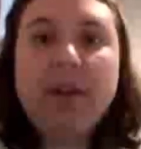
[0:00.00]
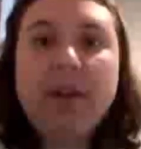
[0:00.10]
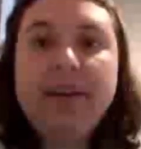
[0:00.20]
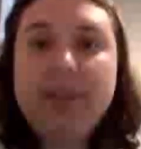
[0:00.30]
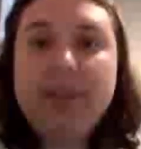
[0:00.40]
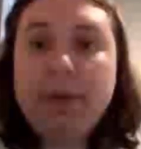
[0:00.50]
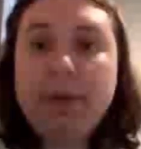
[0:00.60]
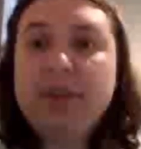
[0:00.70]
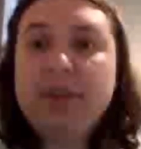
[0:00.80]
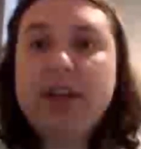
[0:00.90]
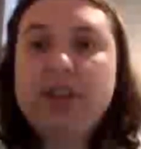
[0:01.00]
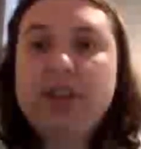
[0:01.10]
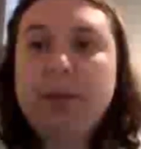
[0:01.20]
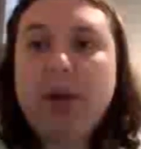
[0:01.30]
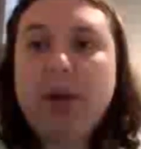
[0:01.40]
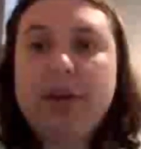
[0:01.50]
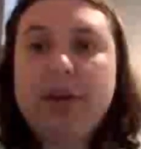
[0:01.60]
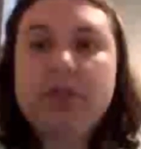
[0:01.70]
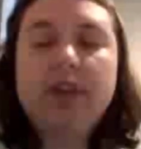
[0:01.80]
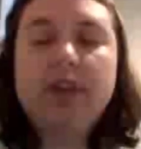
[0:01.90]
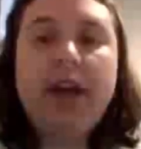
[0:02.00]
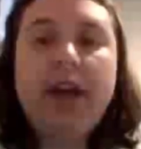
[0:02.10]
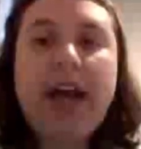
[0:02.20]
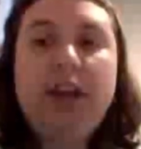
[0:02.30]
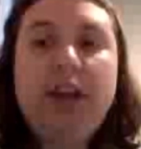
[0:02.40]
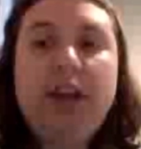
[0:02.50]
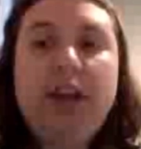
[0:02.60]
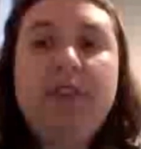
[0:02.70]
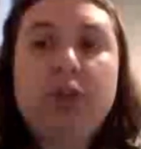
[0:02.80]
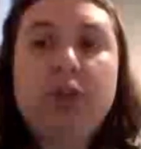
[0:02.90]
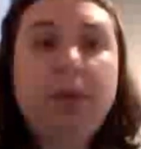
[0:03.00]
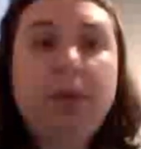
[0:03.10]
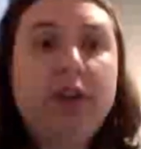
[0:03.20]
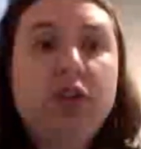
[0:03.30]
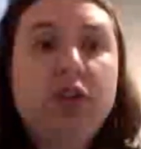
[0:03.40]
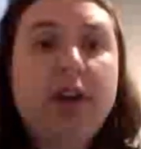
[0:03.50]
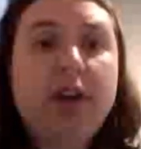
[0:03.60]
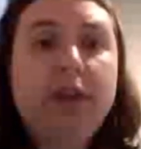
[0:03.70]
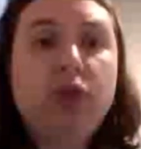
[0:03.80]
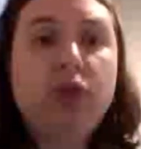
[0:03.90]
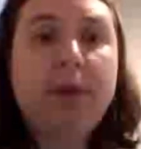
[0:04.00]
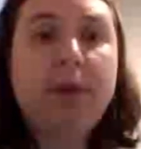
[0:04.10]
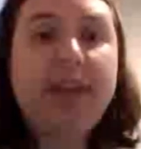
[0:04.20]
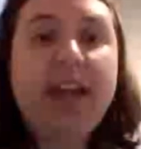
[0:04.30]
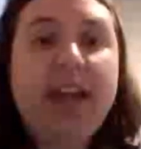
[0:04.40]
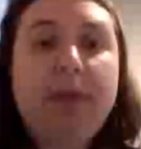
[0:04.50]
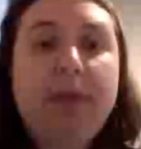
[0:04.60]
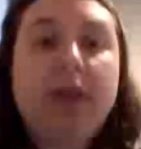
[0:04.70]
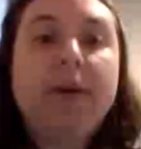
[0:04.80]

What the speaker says: and The Plotters, and in the Big Finish Productions audio drama, The Kingmaker.